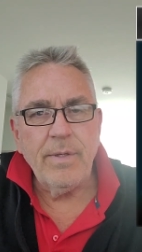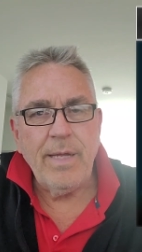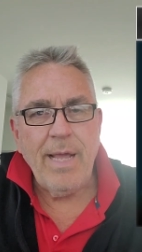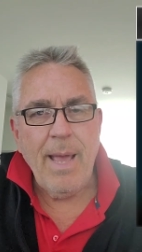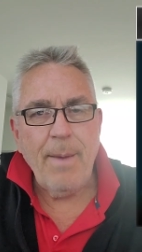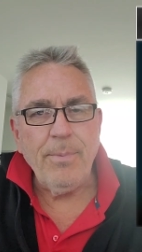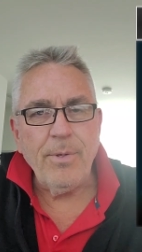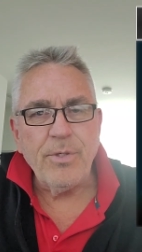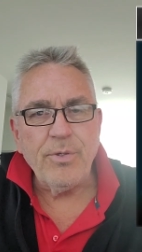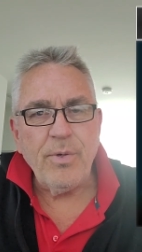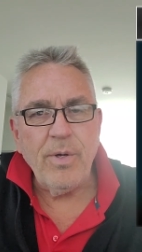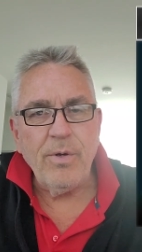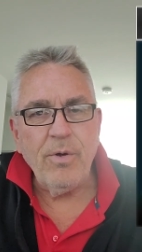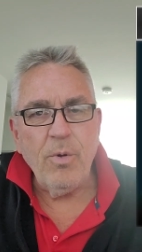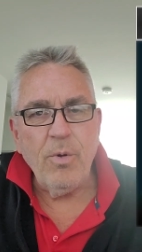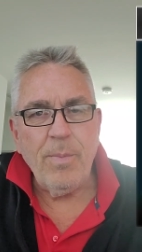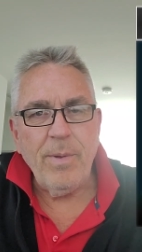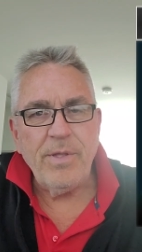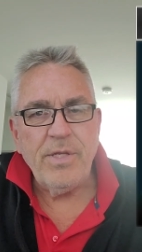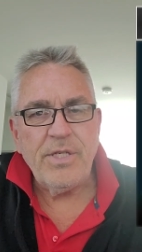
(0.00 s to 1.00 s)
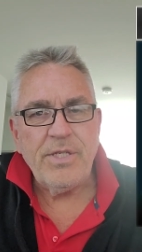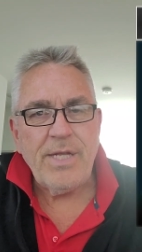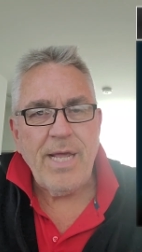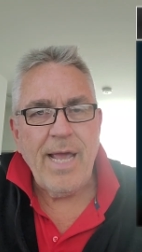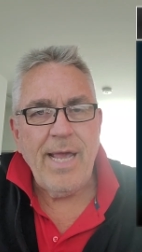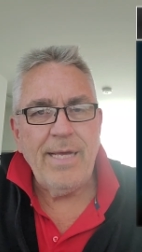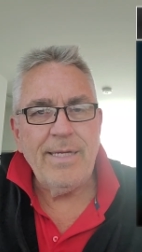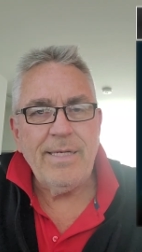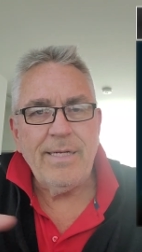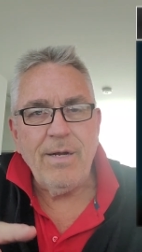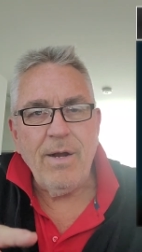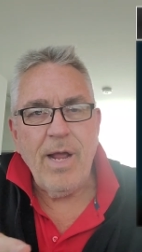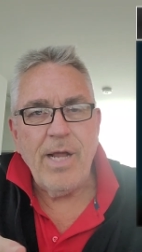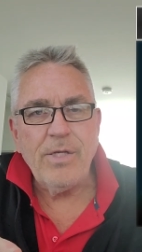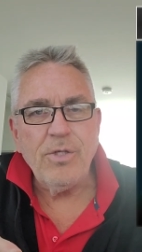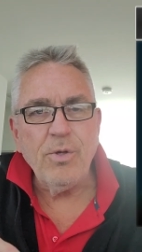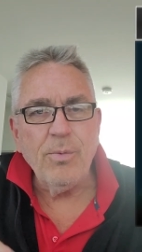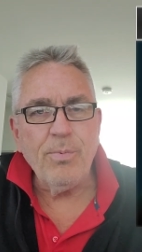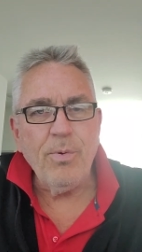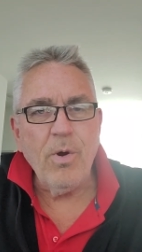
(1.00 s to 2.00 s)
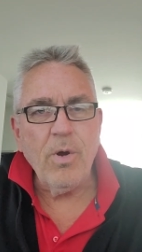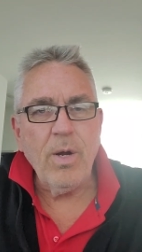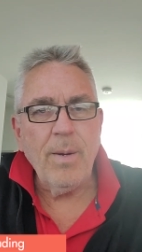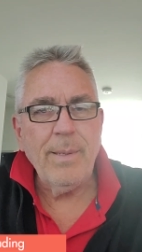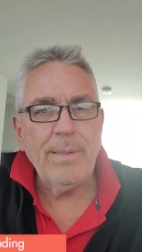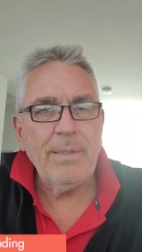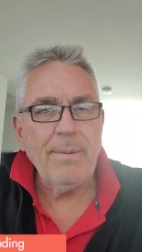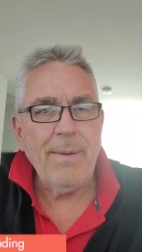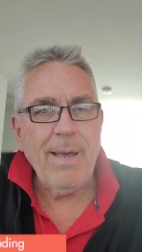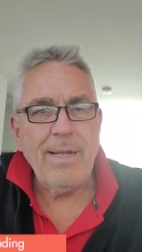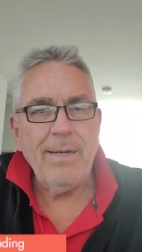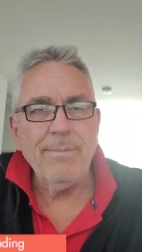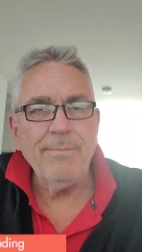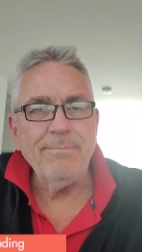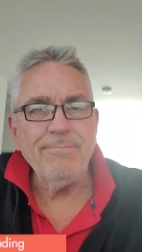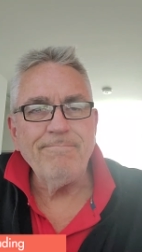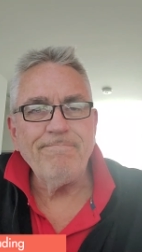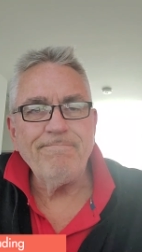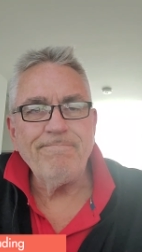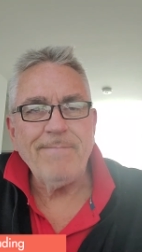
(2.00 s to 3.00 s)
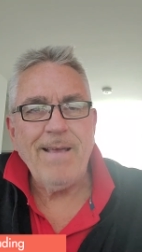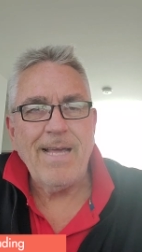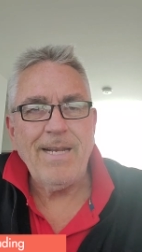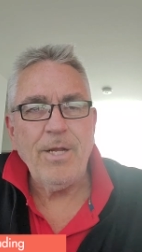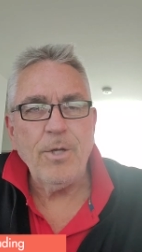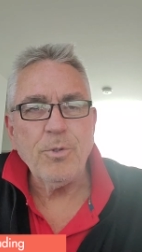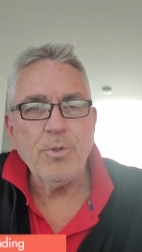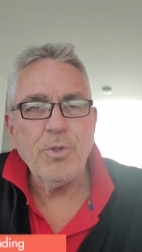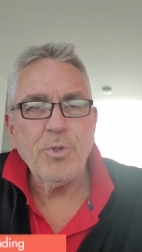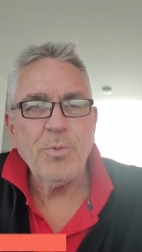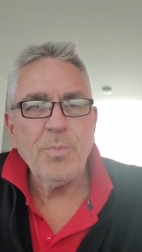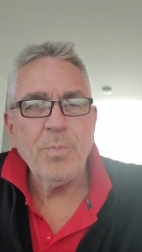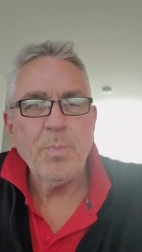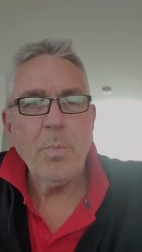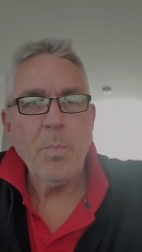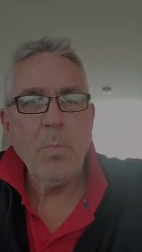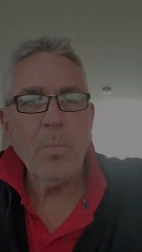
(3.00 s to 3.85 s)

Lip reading: Capital Trader Group on the side, and our high school program on the bottom. Adios.